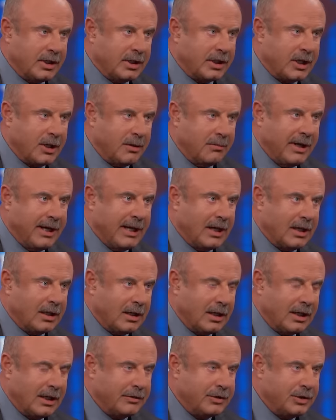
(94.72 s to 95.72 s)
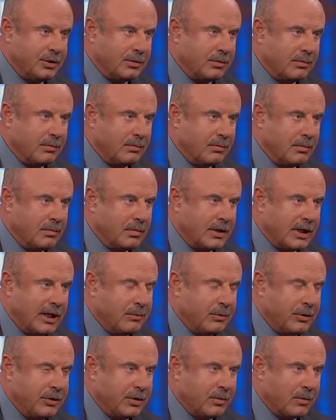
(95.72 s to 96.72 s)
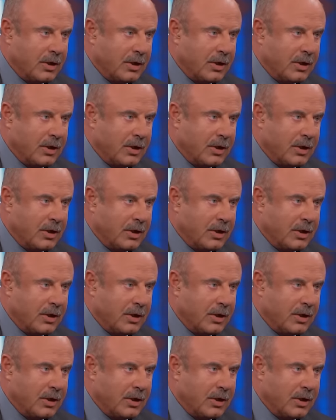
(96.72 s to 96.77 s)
to come out unless you came with your